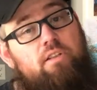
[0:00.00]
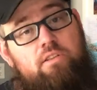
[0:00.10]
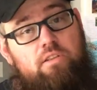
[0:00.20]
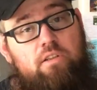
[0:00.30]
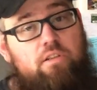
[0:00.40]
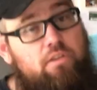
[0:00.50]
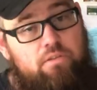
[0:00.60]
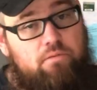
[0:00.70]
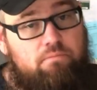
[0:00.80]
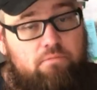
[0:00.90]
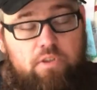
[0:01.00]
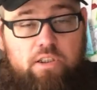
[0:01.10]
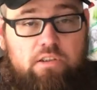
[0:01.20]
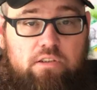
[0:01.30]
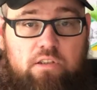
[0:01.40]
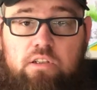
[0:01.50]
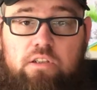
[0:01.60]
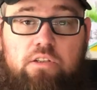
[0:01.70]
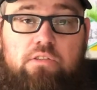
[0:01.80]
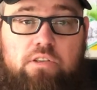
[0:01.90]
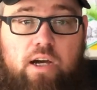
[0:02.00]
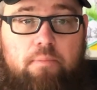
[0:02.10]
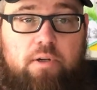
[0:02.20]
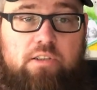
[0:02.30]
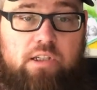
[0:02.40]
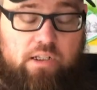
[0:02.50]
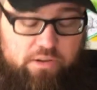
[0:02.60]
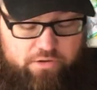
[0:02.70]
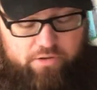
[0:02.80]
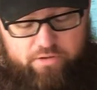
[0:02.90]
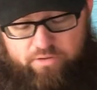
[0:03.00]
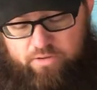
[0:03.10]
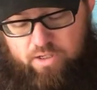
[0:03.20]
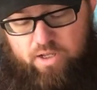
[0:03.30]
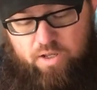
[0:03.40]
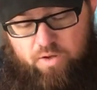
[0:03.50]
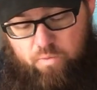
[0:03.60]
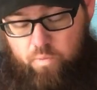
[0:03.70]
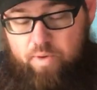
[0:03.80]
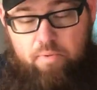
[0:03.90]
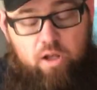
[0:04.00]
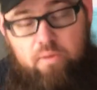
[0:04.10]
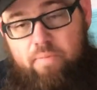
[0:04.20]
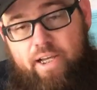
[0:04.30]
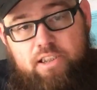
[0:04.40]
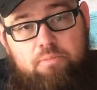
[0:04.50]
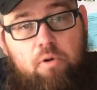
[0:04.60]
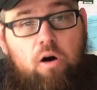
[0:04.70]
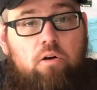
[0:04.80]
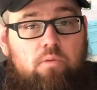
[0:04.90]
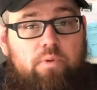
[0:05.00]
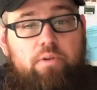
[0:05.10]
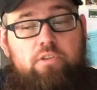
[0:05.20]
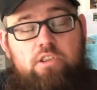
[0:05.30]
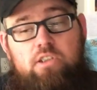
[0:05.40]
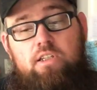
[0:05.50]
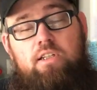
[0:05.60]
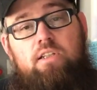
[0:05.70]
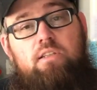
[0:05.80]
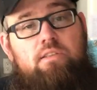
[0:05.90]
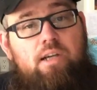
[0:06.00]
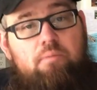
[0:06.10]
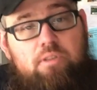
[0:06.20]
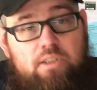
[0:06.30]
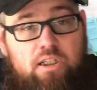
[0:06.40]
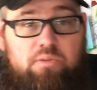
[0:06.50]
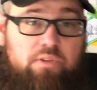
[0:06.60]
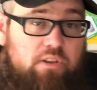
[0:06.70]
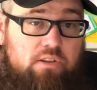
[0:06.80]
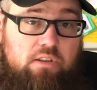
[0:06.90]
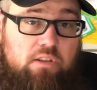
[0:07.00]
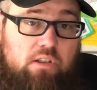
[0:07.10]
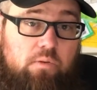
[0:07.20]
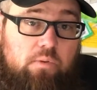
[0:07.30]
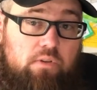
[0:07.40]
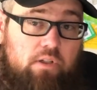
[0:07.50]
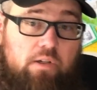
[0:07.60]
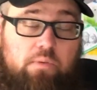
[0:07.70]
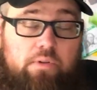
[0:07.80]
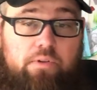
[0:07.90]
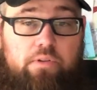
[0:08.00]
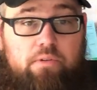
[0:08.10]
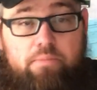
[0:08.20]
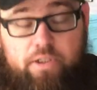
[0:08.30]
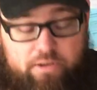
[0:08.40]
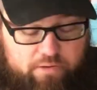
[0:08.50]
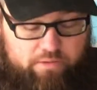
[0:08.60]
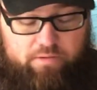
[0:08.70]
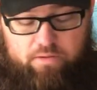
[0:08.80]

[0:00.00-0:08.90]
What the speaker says: It's still a new side by side. It's just we bought the base model. We were just getting into side by sides. We just didn't know what the hell we were doing basically.